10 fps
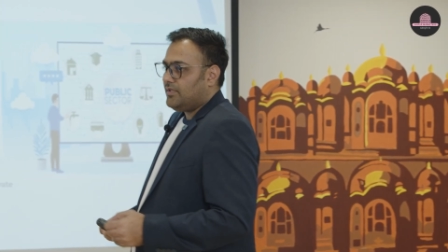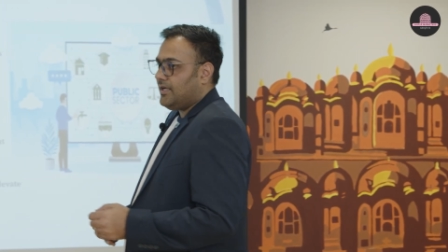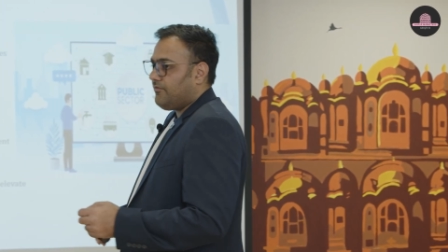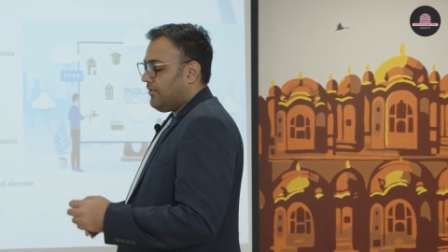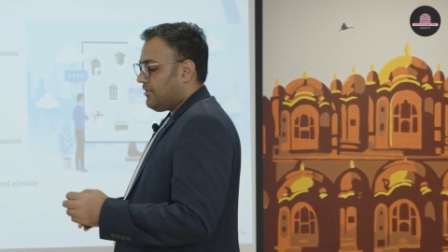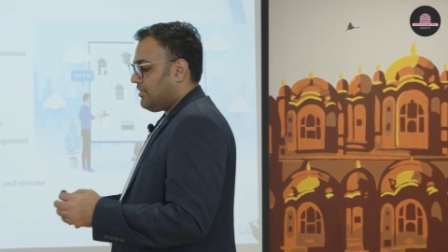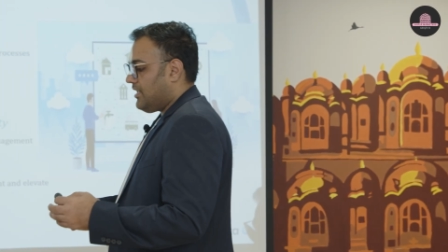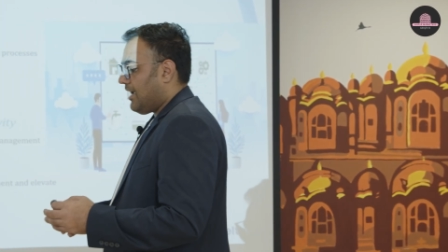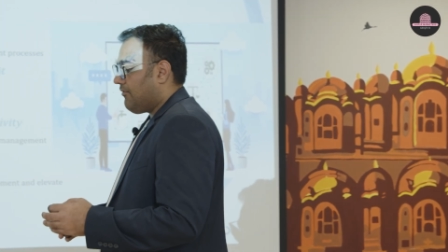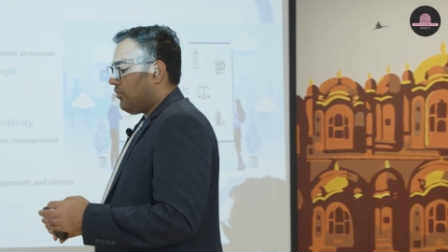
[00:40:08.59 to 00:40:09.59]
that once
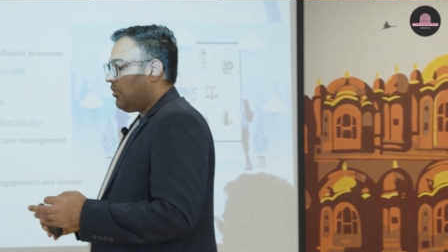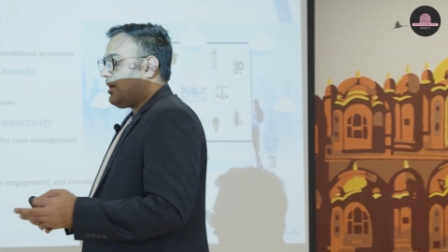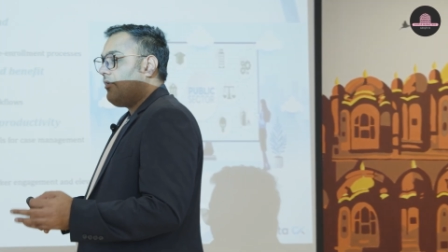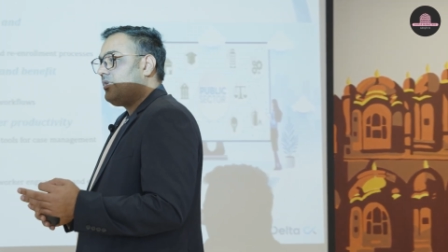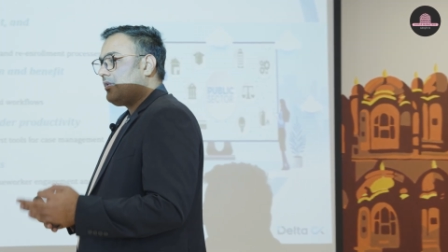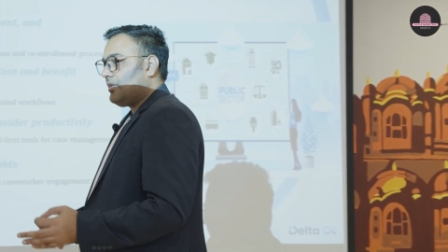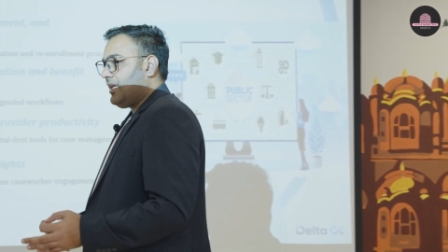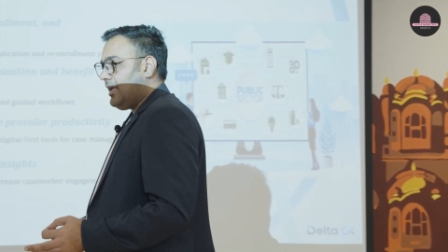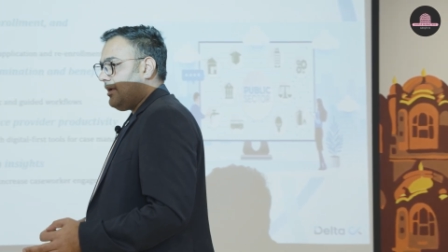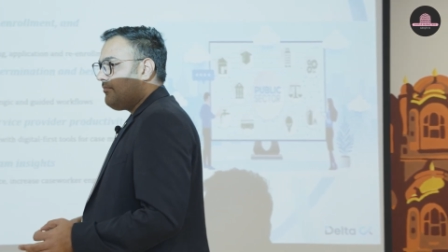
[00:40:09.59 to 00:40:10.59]
they have rolled out a
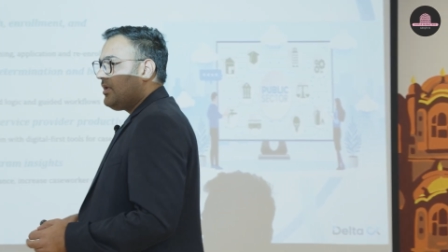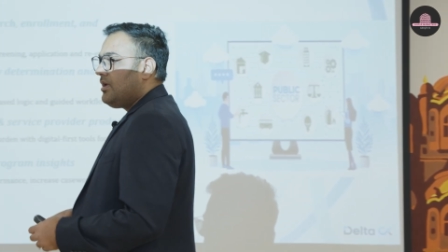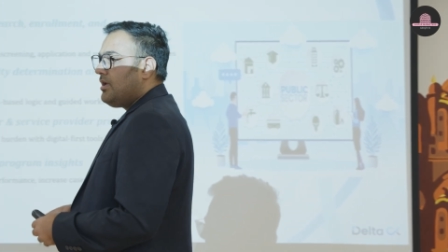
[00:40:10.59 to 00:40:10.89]
scheme,